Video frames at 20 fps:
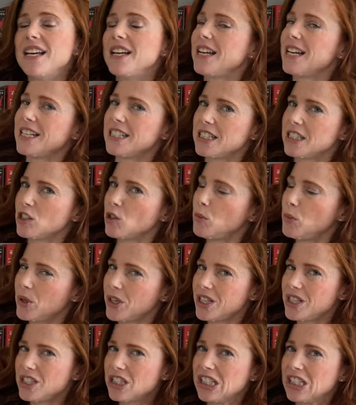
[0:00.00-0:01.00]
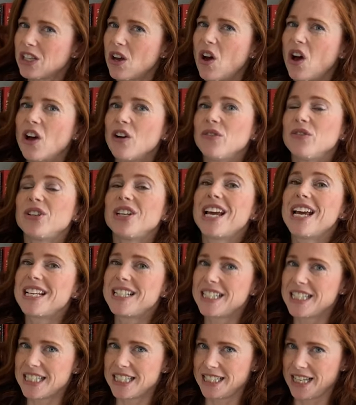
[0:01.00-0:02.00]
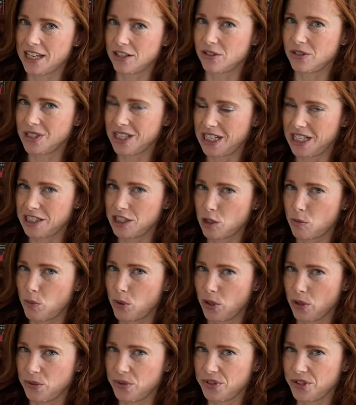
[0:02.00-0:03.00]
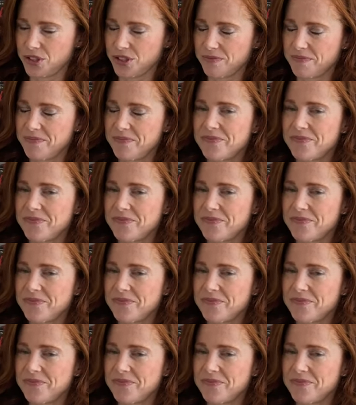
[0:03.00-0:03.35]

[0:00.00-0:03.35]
it's still pretty soft and subtle in its approach.